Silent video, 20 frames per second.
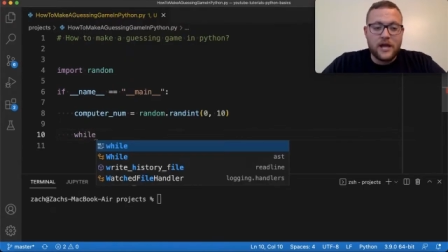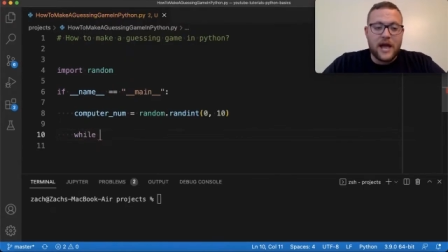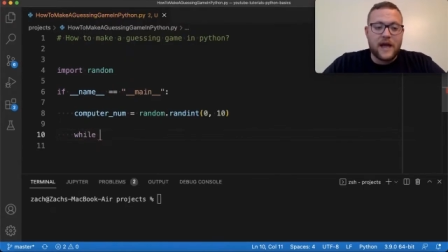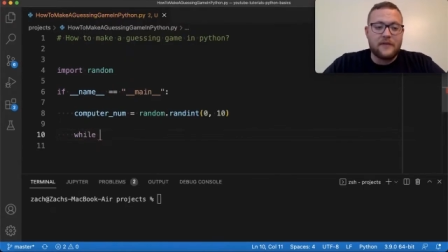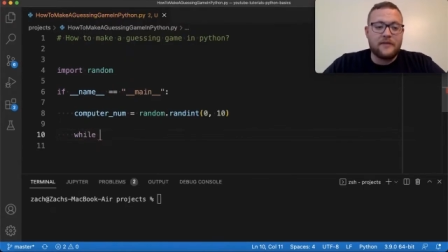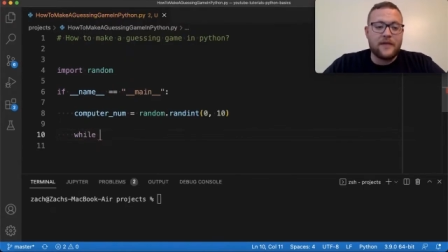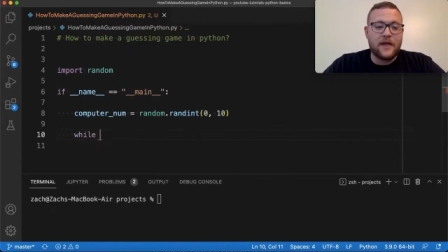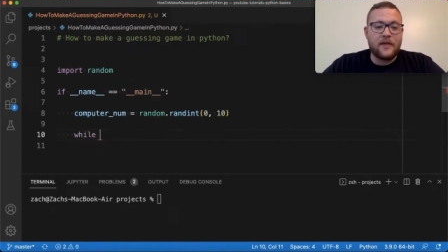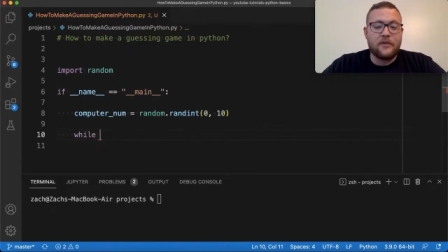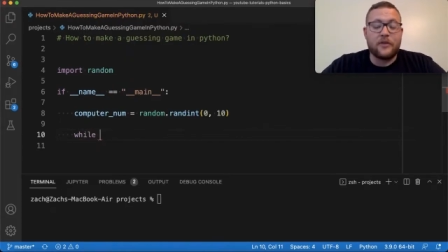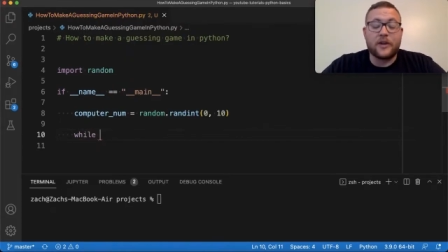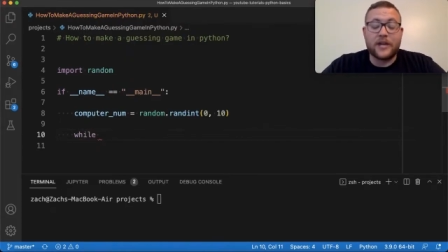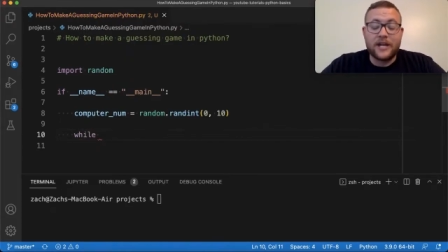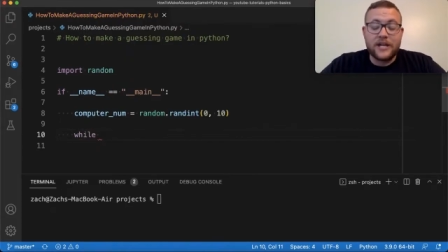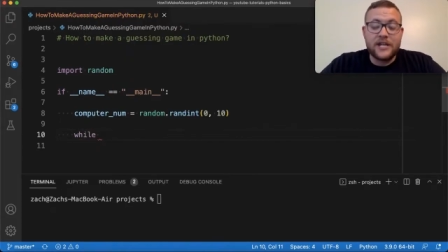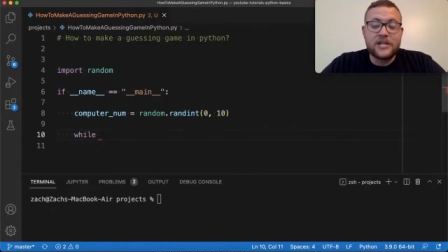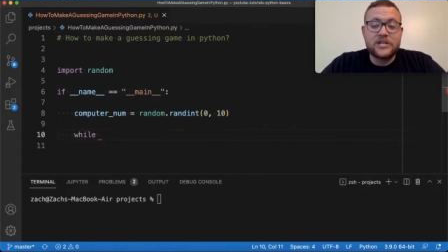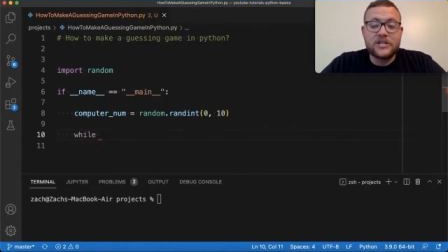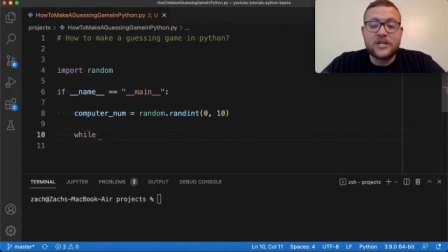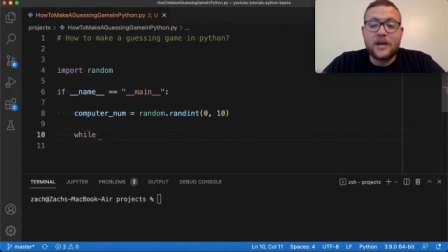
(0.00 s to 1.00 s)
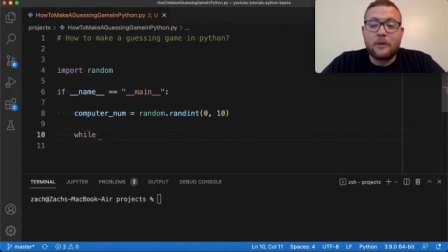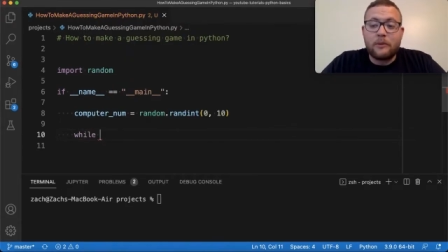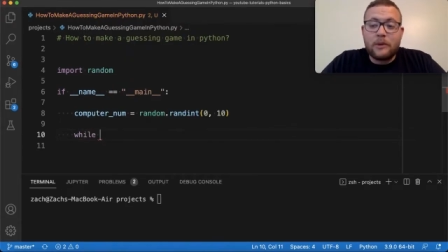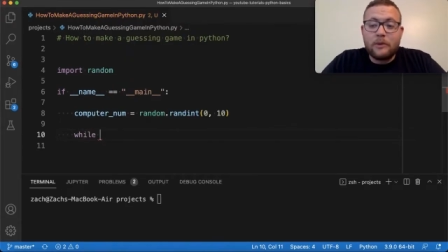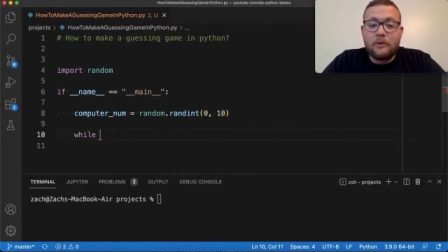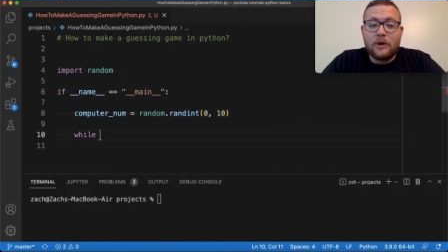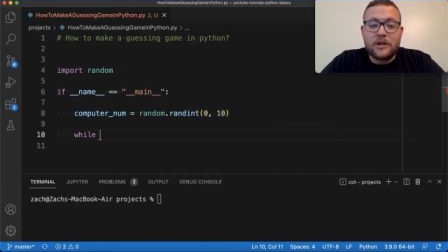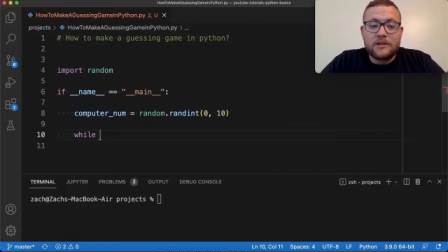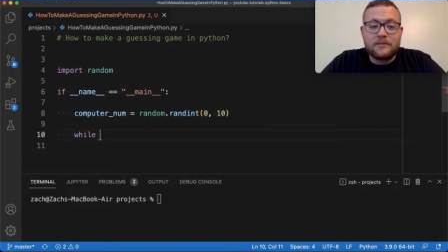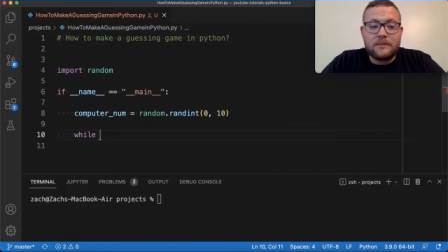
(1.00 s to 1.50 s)
and then the condition that we
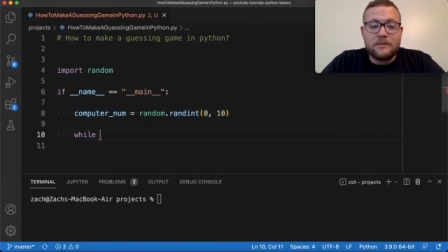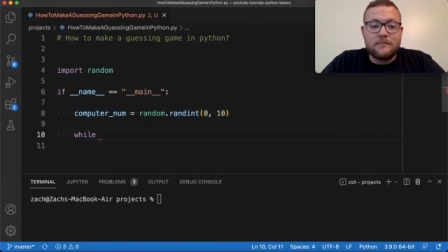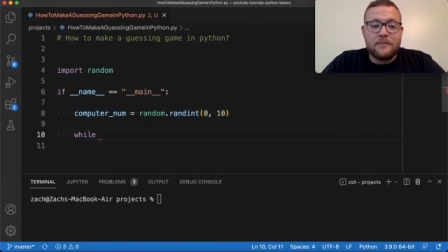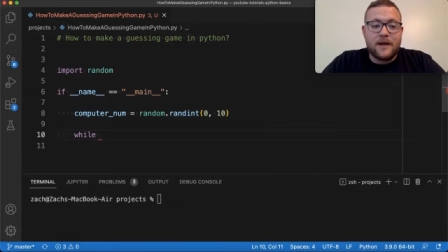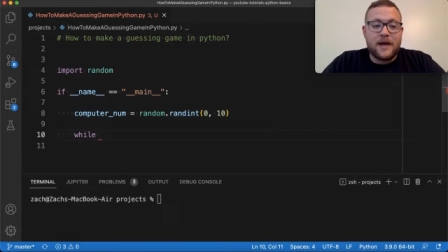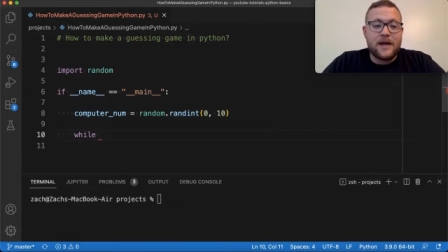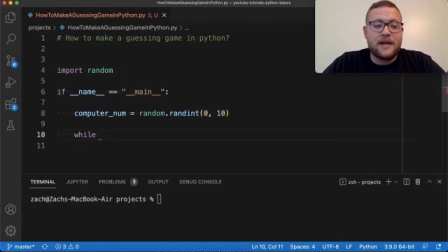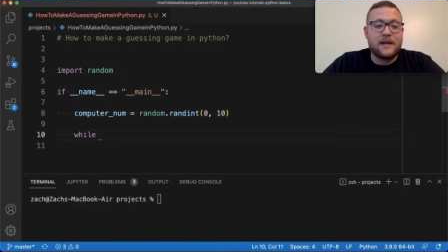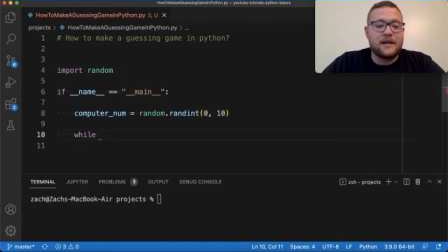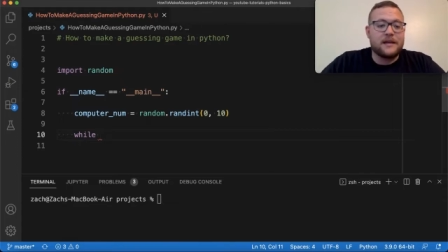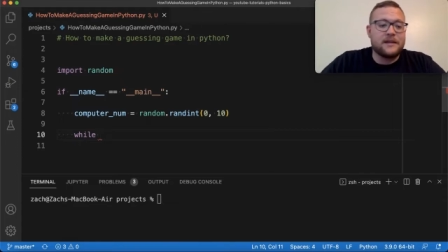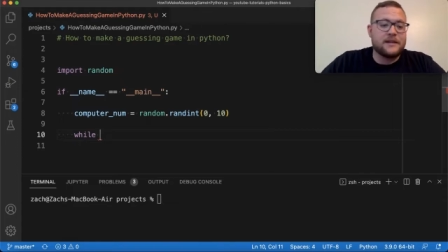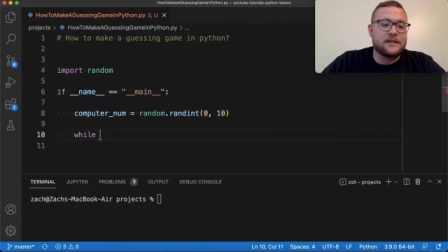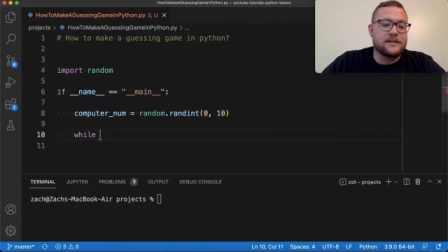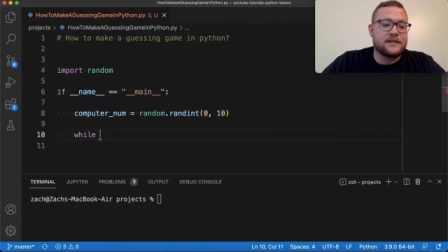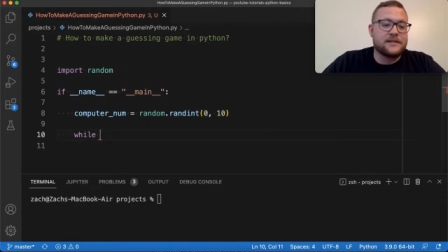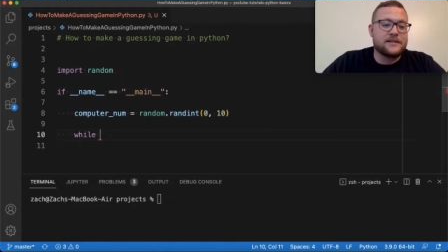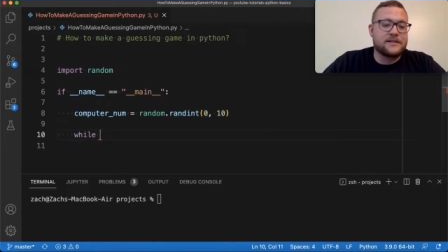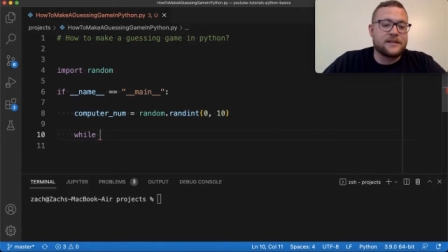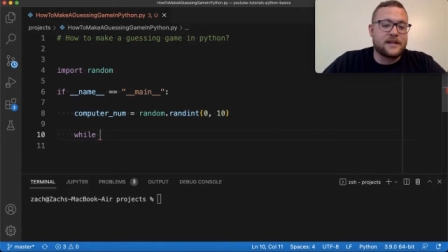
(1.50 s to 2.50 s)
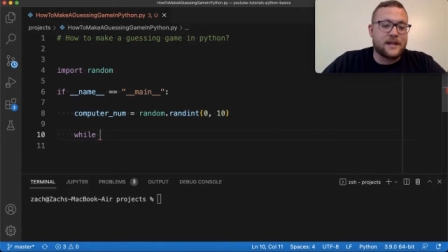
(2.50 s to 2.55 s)
want to be met is,